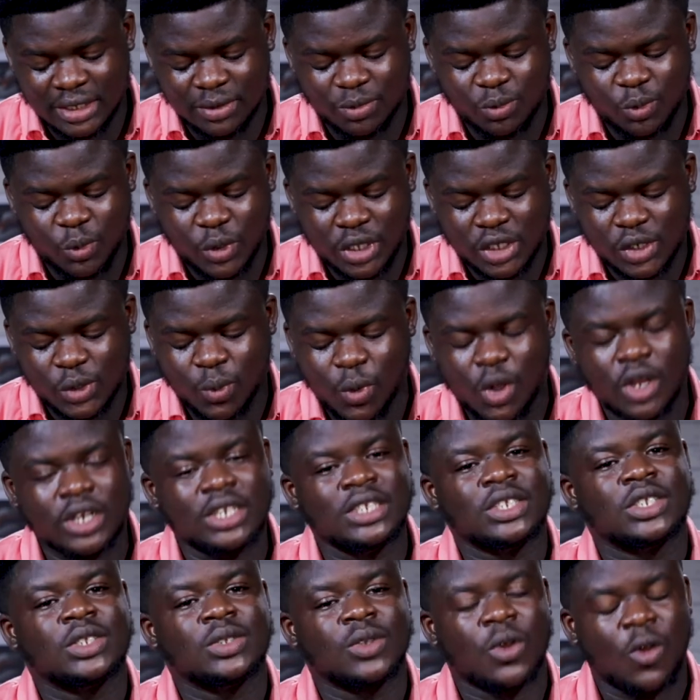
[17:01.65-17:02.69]
in which one
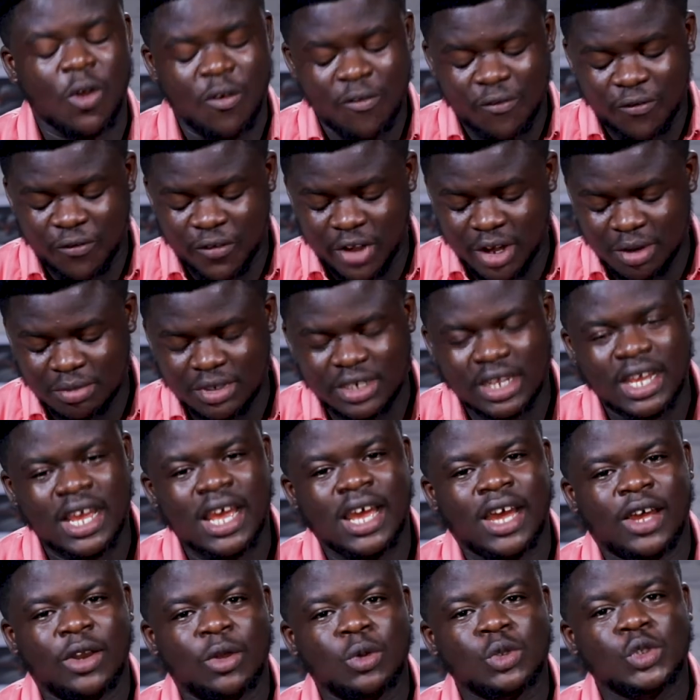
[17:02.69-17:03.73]
is confirmed
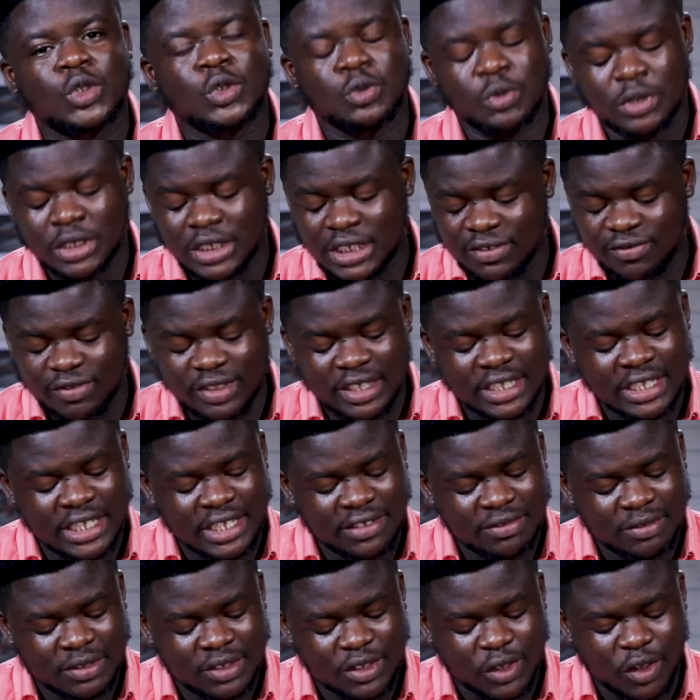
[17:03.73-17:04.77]
and also receive the
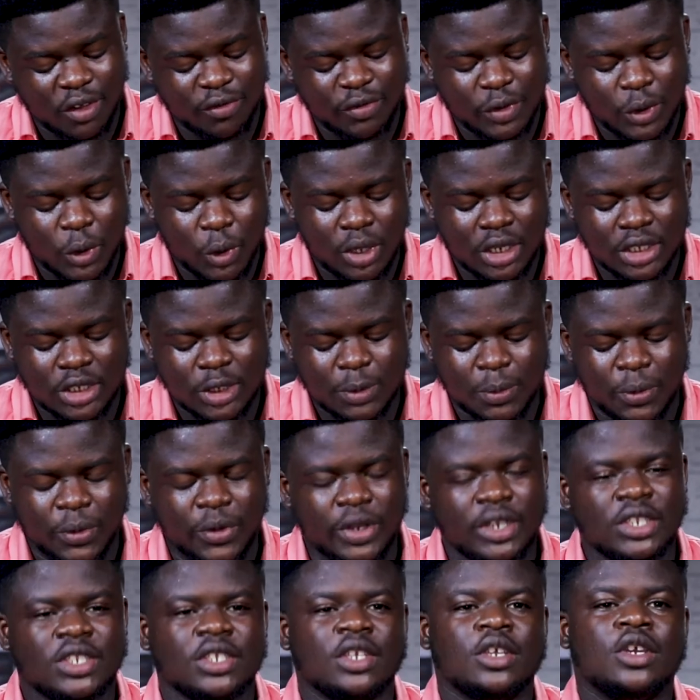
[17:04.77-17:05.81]
gifts of the Holy
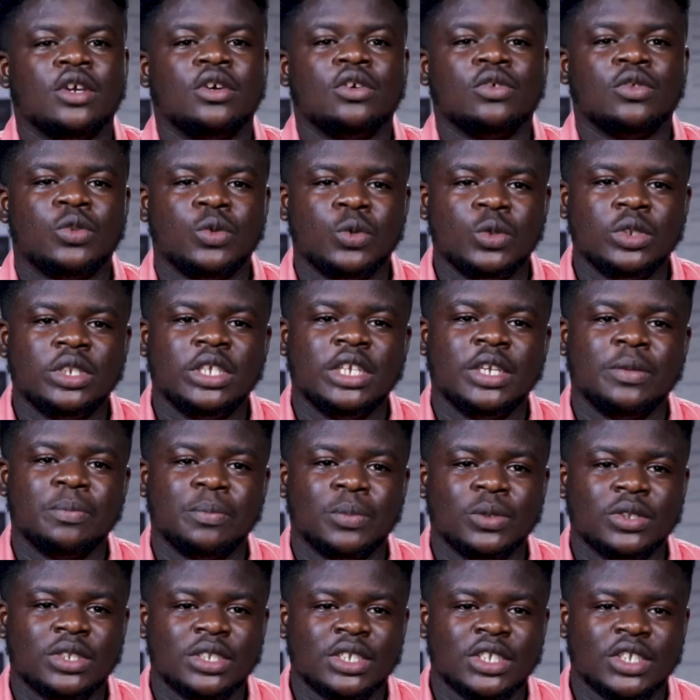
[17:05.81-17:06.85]
Spirit through the
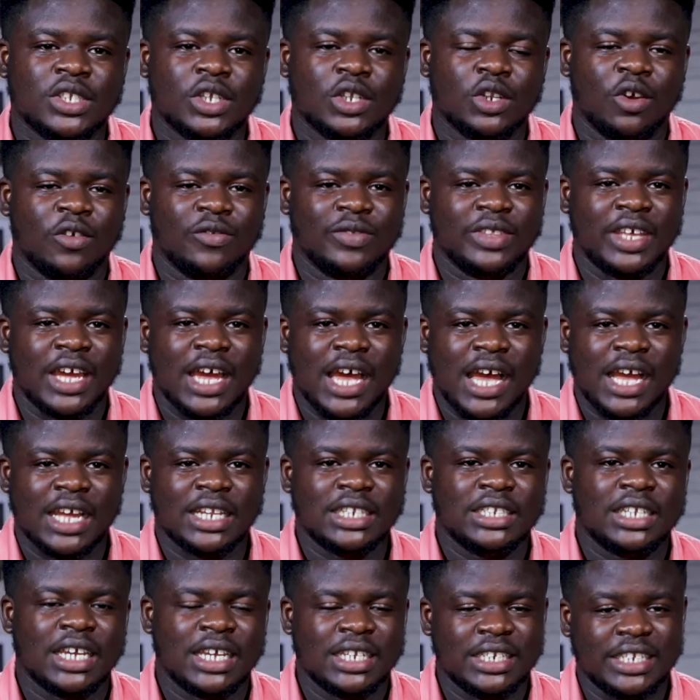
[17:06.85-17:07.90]
imposition of the
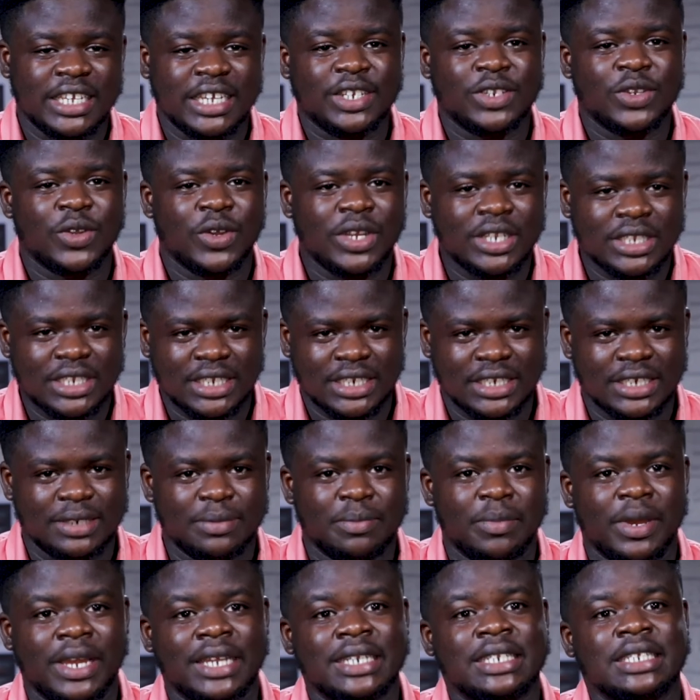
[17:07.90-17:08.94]
hand and the
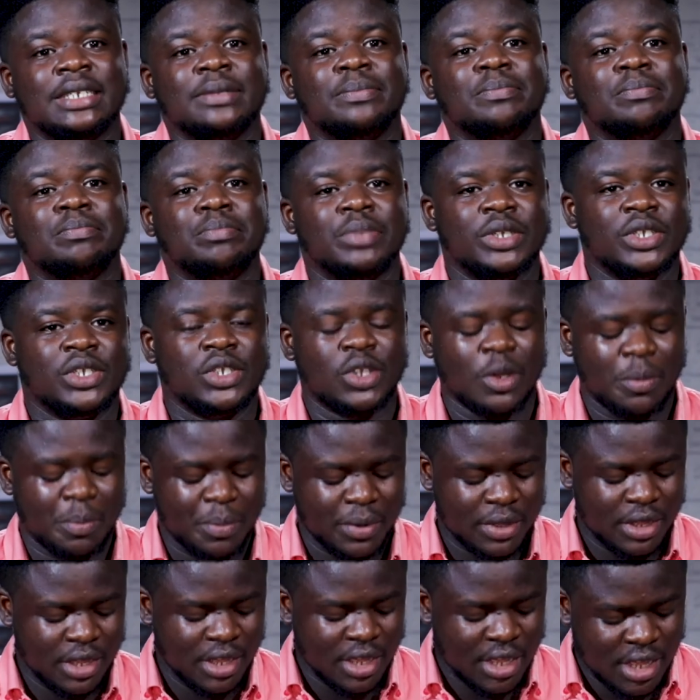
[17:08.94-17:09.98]
anointing by the bishop.